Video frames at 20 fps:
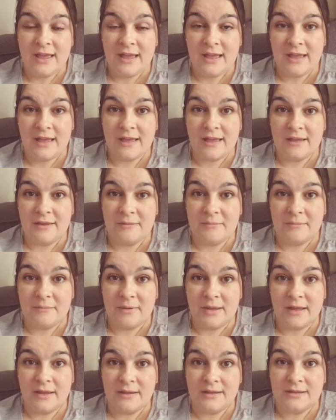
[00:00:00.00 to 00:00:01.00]

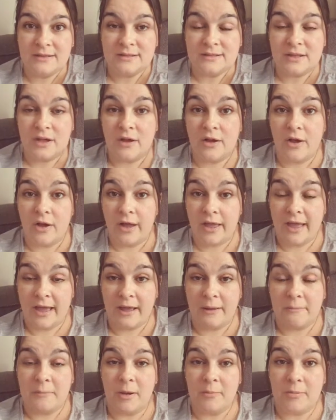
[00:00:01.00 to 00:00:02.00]
So I
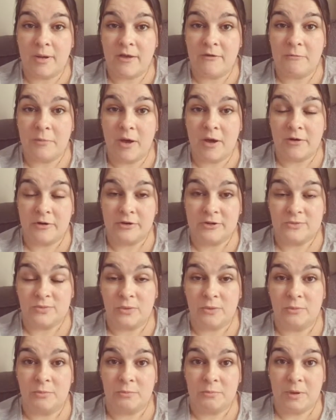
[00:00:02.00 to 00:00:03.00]
had my birth partners
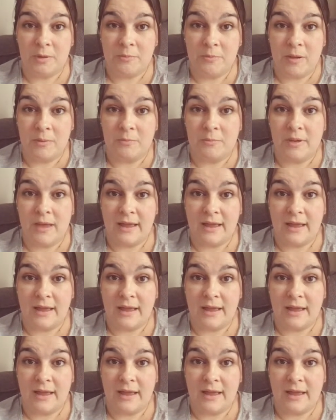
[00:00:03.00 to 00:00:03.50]
were my mum